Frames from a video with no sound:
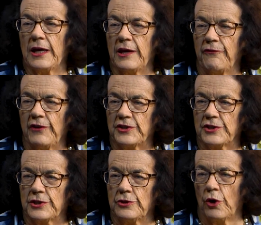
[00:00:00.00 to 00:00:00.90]
If
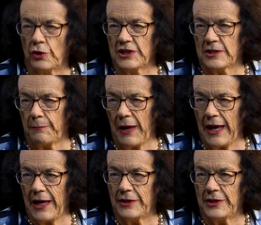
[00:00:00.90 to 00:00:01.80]
it's not as
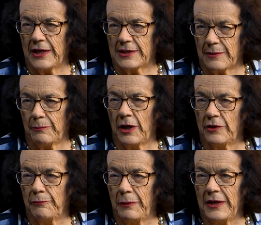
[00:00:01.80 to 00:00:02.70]
bad as it
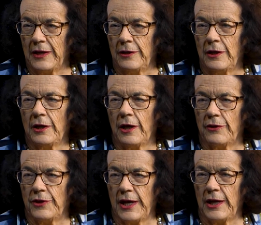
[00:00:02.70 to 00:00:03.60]
might have been,
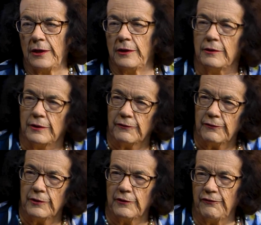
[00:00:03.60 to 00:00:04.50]
then
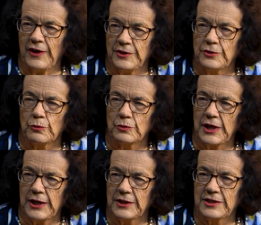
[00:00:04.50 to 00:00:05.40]
the feds will
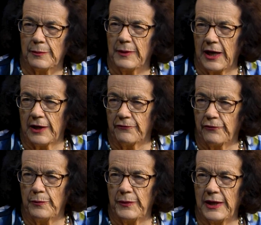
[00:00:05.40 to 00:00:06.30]
take some heart
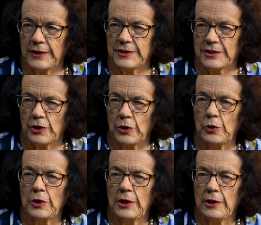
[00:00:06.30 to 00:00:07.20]
from that.
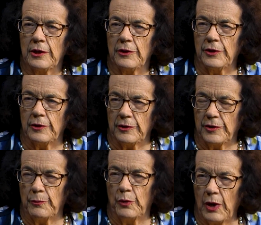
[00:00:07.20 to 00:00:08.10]
So
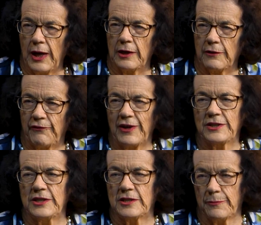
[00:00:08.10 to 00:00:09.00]
the morale
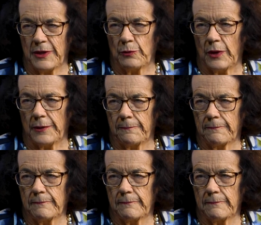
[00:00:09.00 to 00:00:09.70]
effect is the big one.